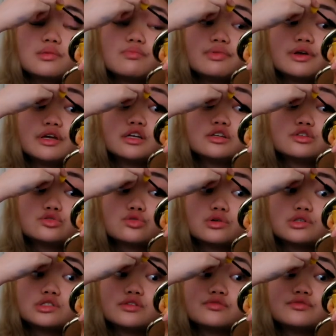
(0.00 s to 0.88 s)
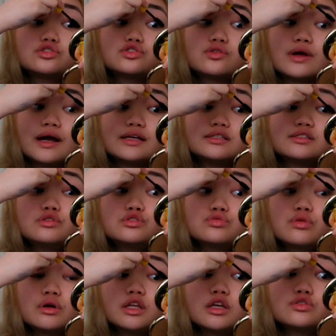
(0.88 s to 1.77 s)
The biggest source of stress
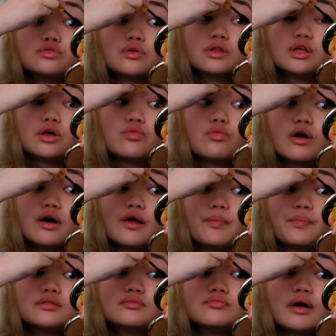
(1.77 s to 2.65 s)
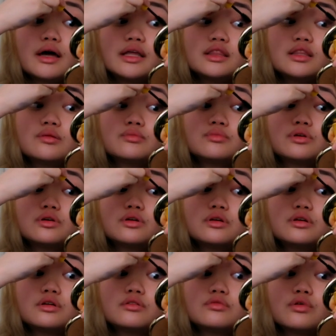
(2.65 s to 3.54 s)
in twenty twenty-one. My
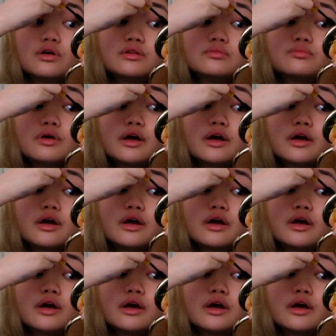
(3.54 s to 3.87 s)
number one